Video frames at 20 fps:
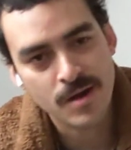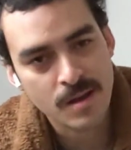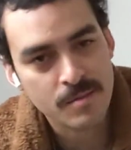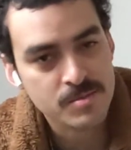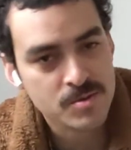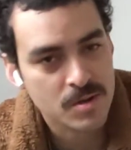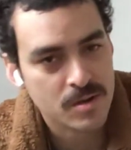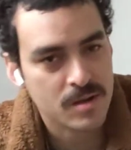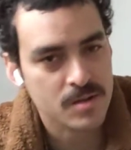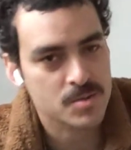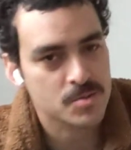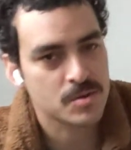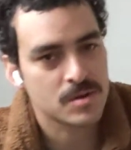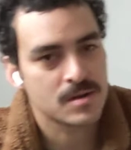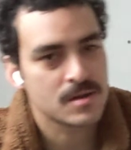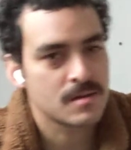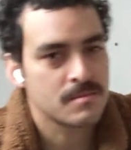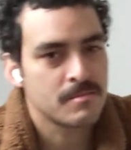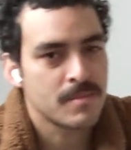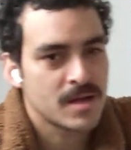I'm talking to
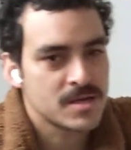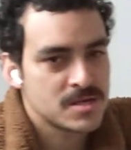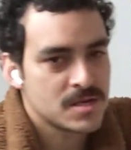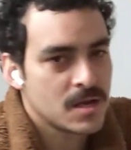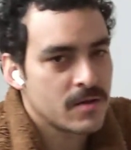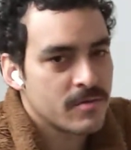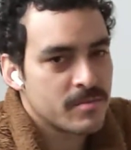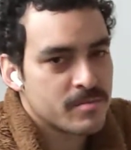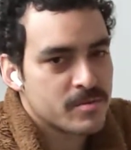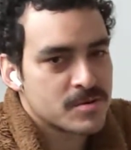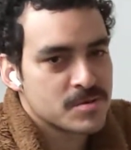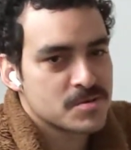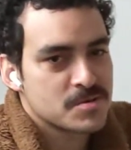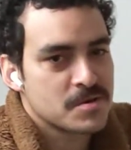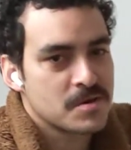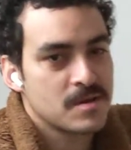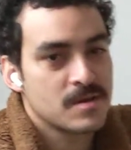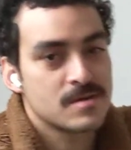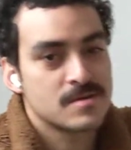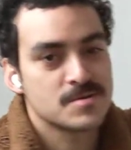an imaginary
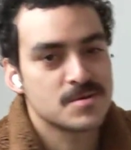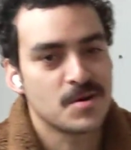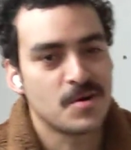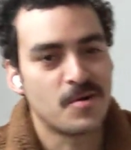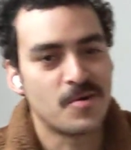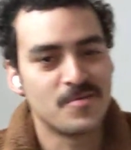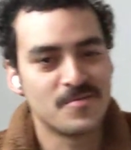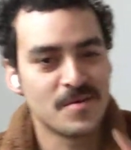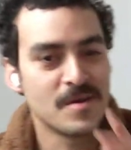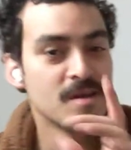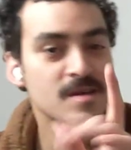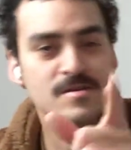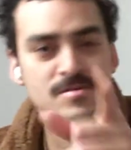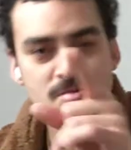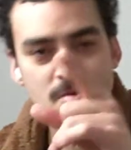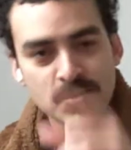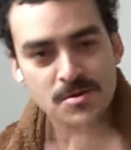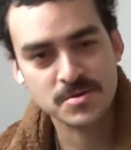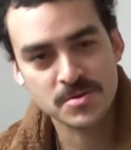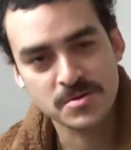person here, so I could
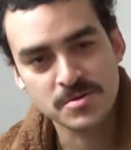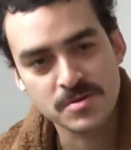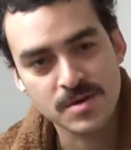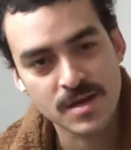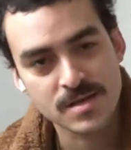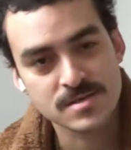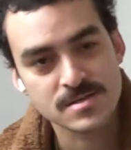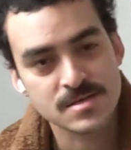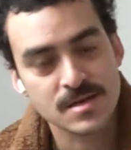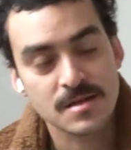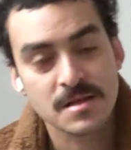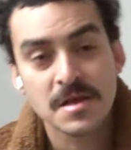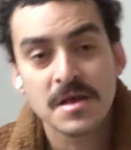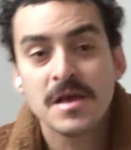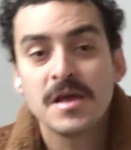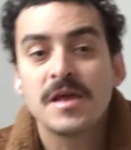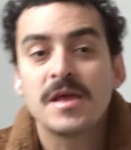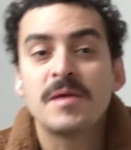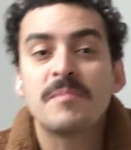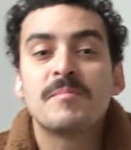talk to you.
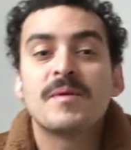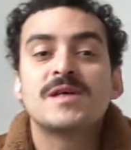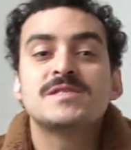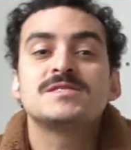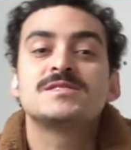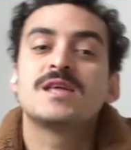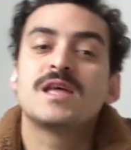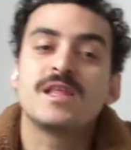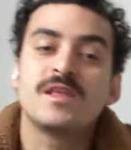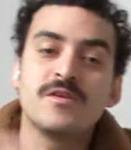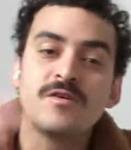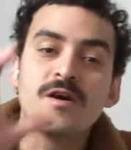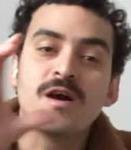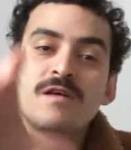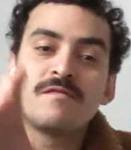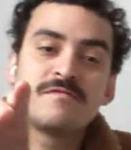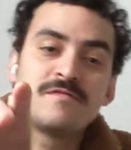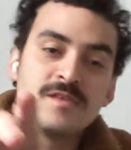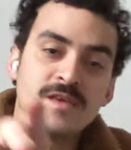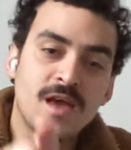Imagine that you
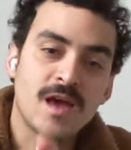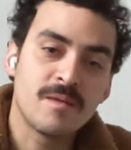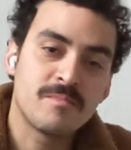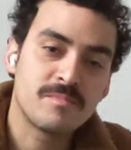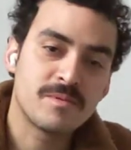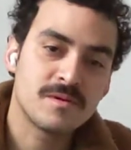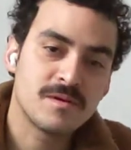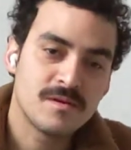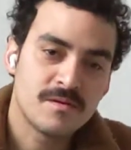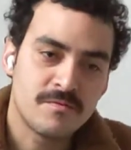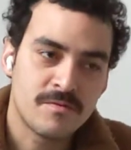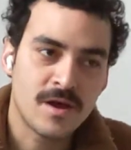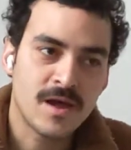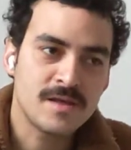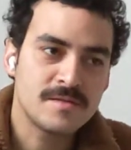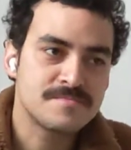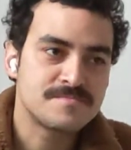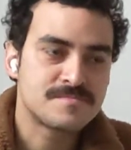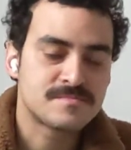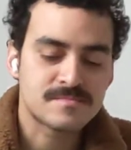have the app,
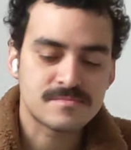right?